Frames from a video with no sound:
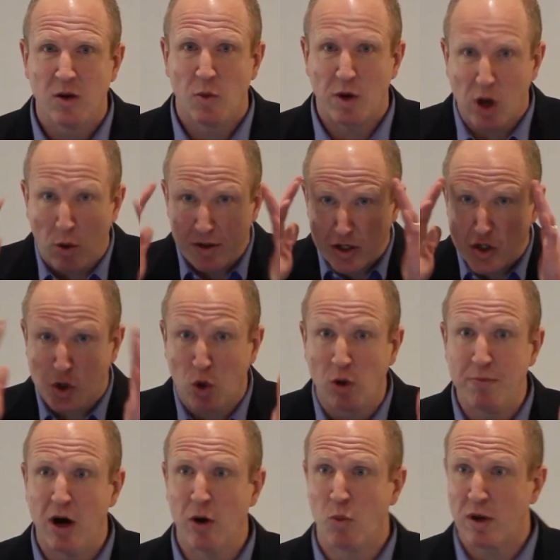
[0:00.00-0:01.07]
We go into
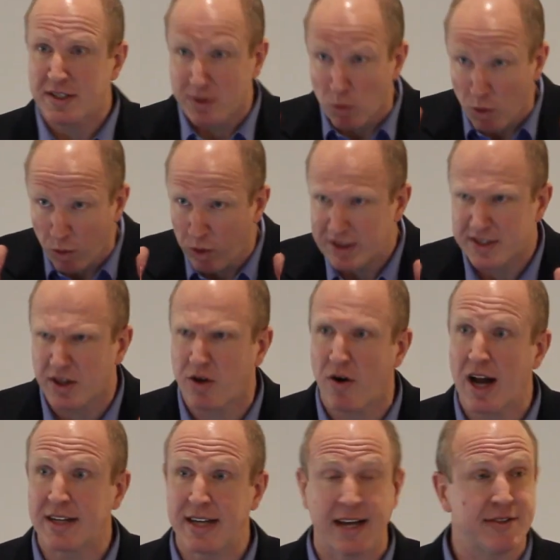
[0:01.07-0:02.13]
school mode. What's the
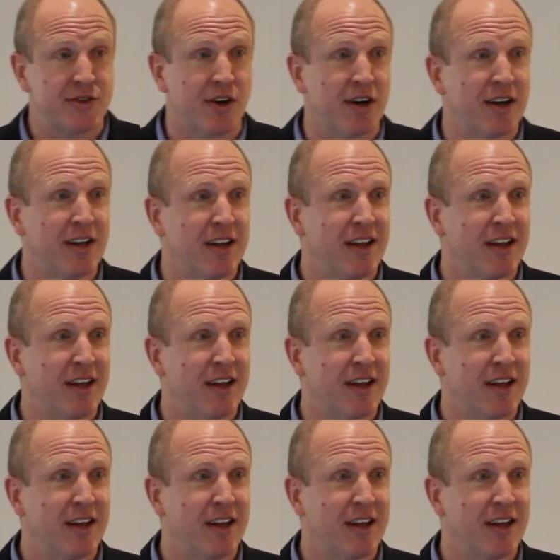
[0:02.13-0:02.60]
correct answer?